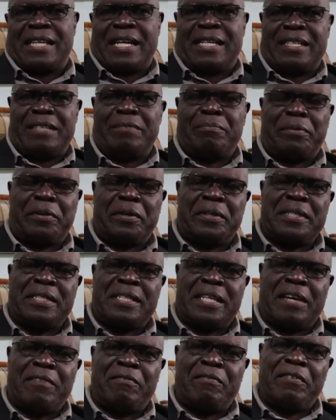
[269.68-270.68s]
that employees
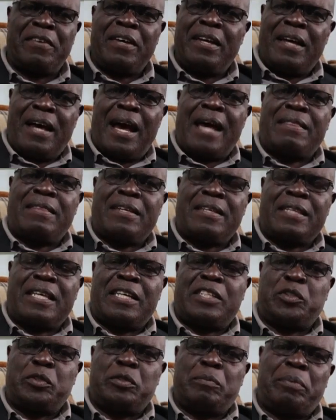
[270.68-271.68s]
have, I think they
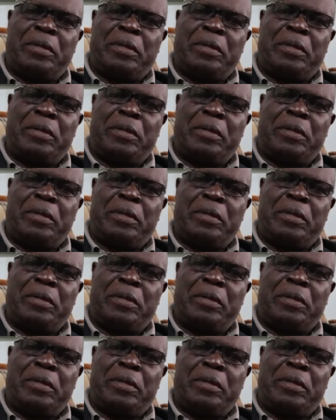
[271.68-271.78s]
should